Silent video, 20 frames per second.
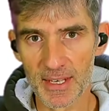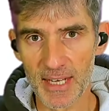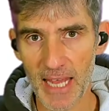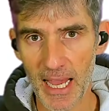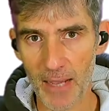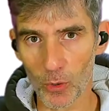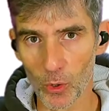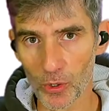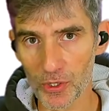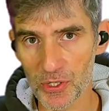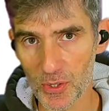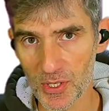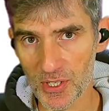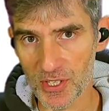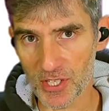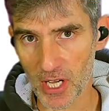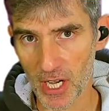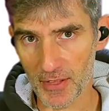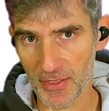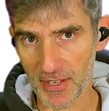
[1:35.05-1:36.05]
Now, also
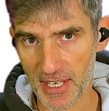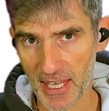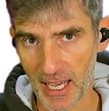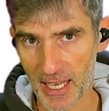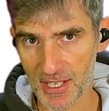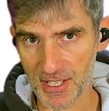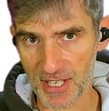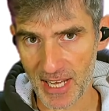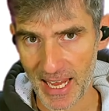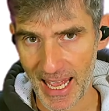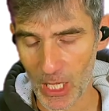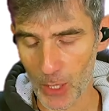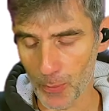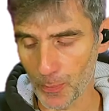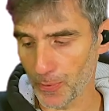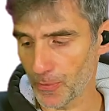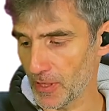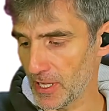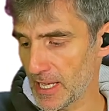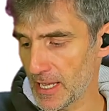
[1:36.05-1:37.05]
inside the case, to
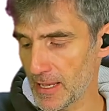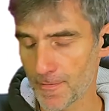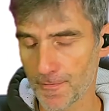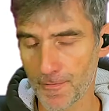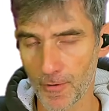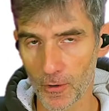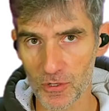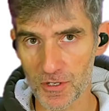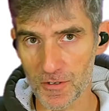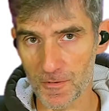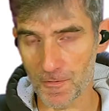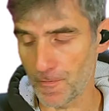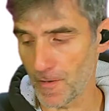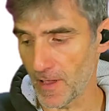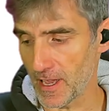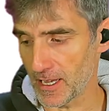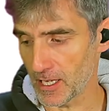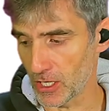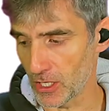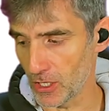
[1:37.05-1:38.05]
help the earphones
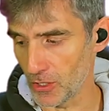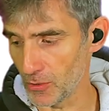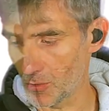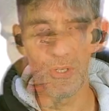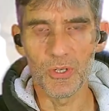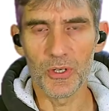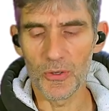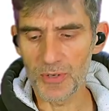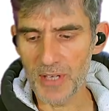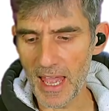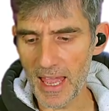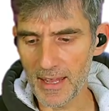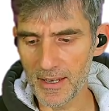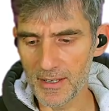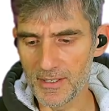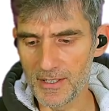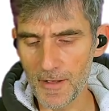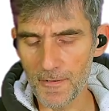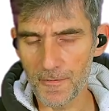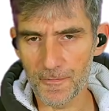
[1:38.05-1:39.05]
fit you, you
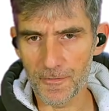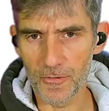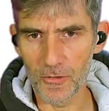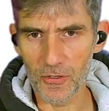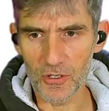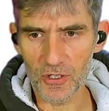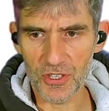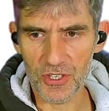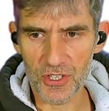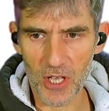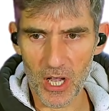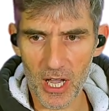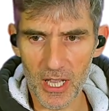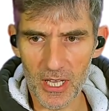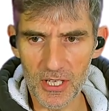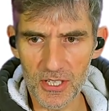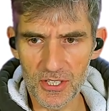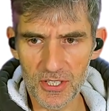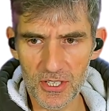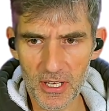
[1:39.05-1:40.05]
get different
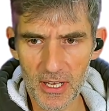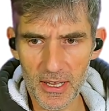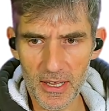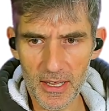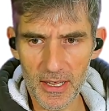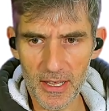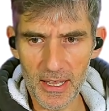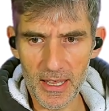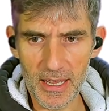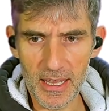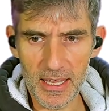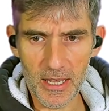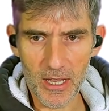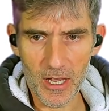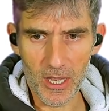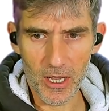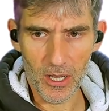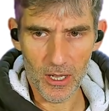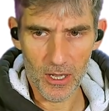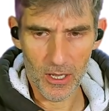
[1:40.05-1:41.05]
sized
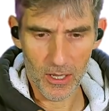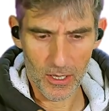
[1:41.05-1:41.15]
ear